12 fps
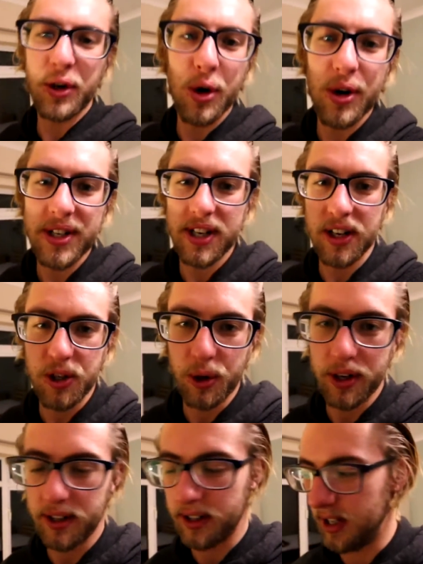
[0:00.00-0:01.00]
Of course he
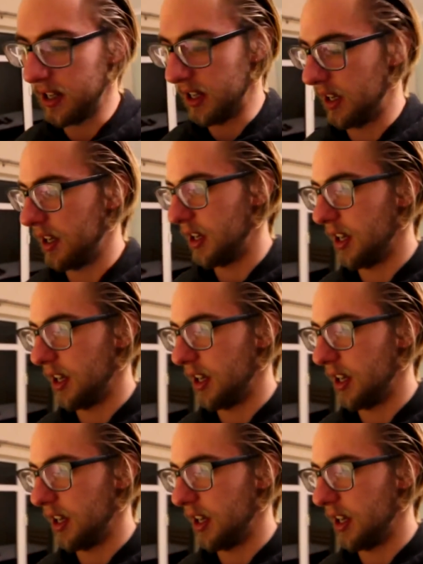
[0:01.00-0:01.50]
enjoyed his tea.